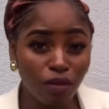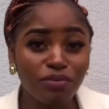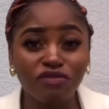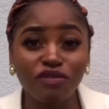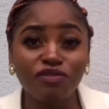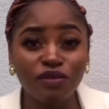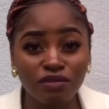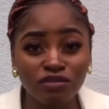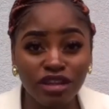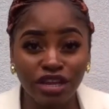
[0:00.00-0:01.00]
before
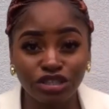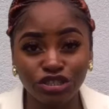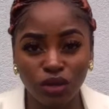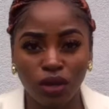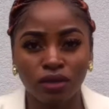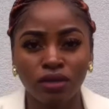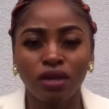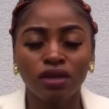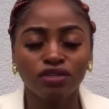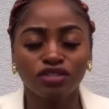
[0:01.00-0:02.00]
foundation.
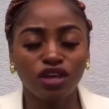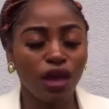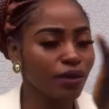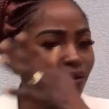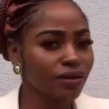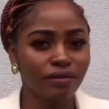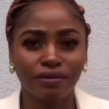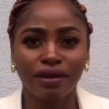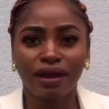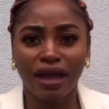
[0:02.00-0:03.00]
So
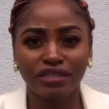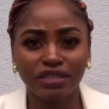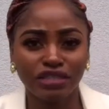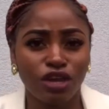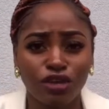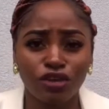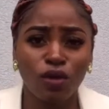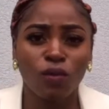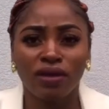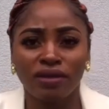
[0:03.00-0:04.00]
I just thought, you know
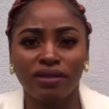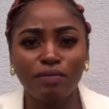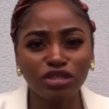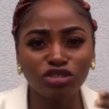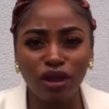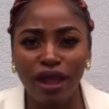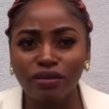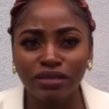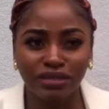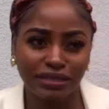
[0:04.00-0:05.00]
what, let me try out
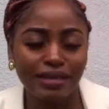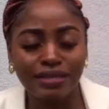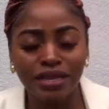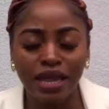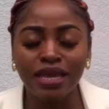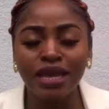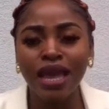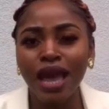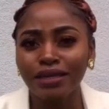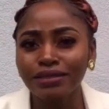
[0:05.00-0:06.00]
this technique
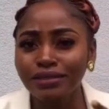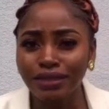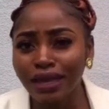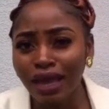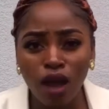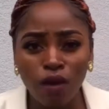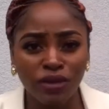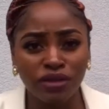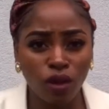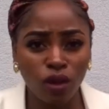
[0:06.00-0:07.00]
and see how
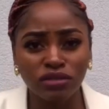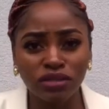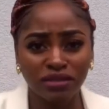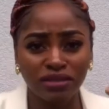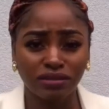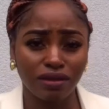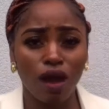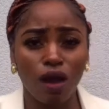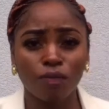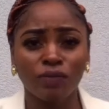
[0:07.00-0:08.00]
it goes, because
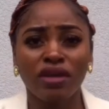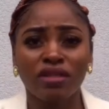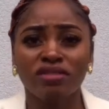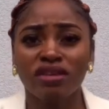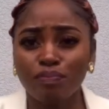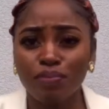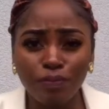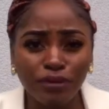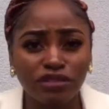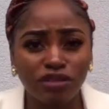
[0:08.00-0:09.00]
the
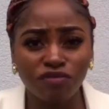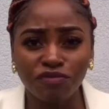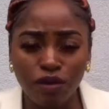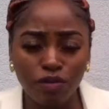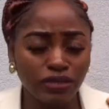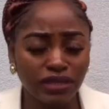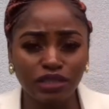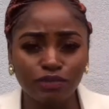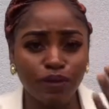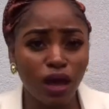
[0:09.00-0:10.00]
purpose of
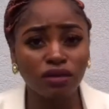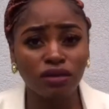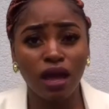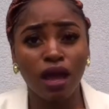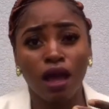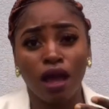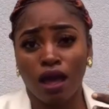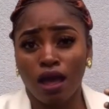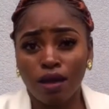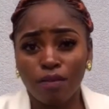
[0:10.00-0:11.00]
this powder
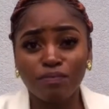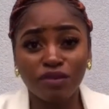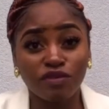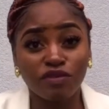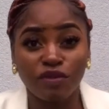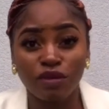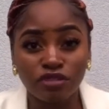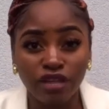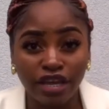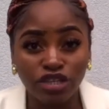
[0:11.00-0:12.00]
before
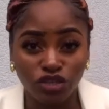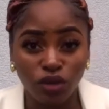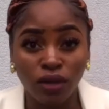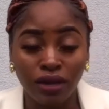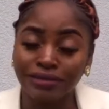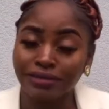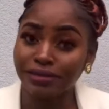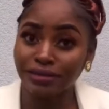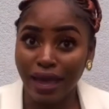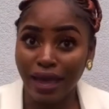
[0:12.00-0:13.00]
foundation, as I
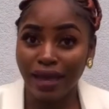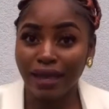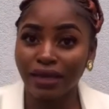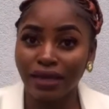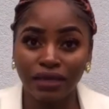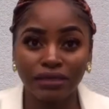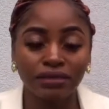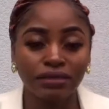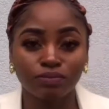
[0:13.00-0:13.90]
said, is